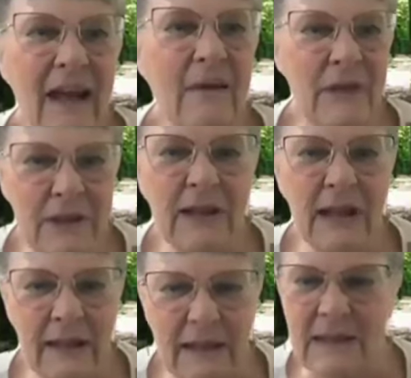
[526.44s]
And when you
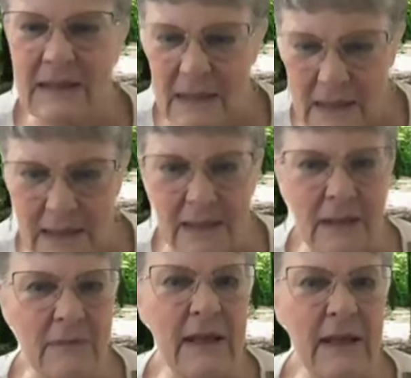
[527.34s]
get the
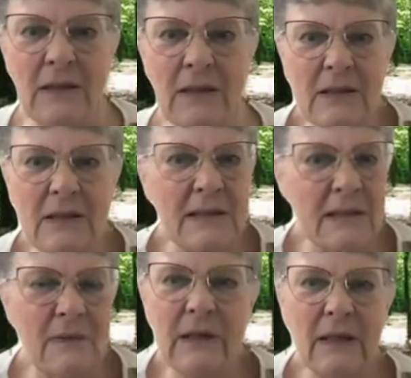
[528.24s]
system, then you can see
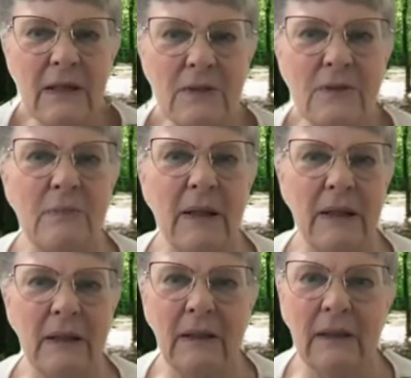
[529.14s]
what we can do
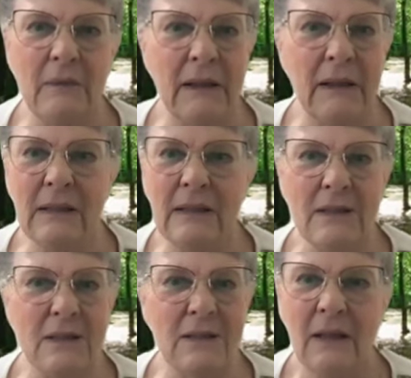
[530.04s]
about it. I mean, it's
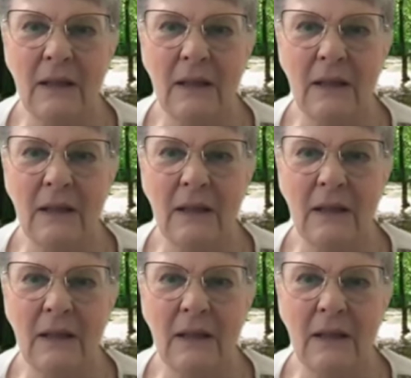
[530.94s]
just,